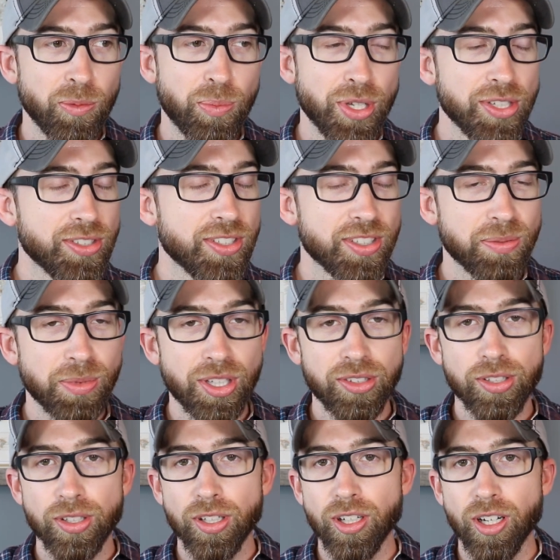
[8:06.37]
business
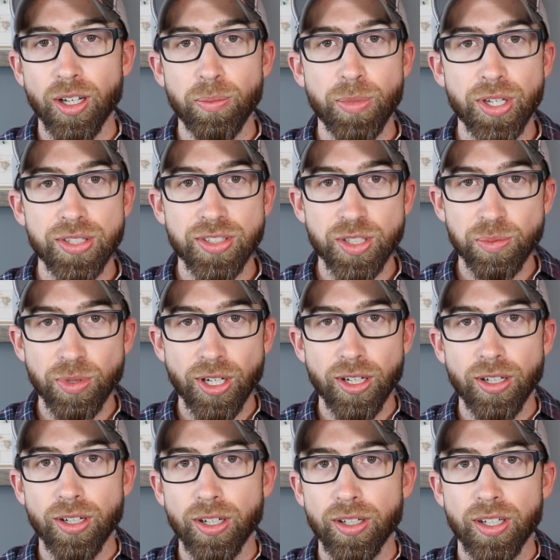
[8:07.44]
mentor, a business
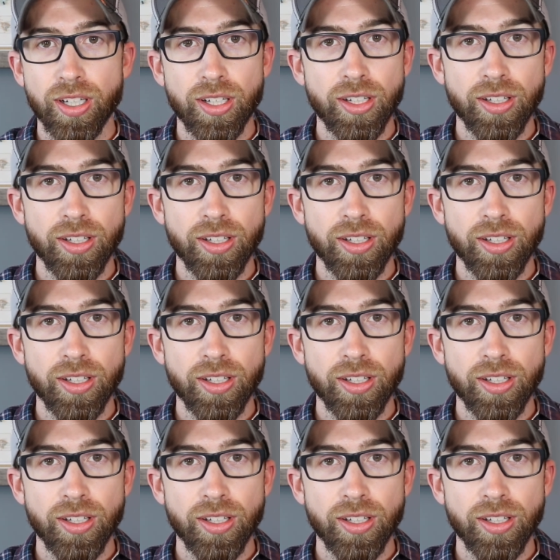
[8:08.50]
partner,